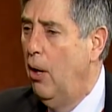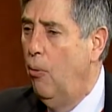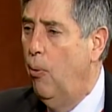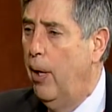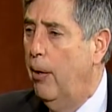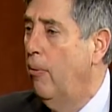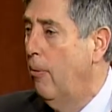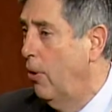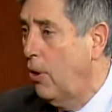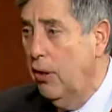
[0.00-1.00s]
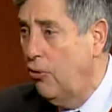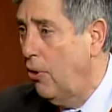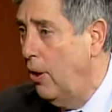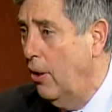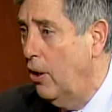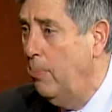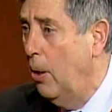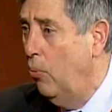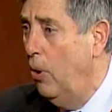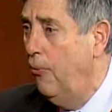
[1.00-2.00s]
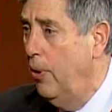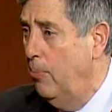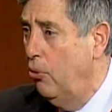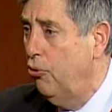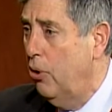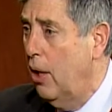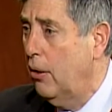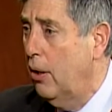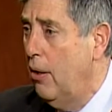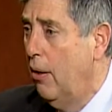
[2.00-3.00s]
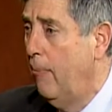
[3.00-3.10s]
where her kids are going to end up on welfare most likely.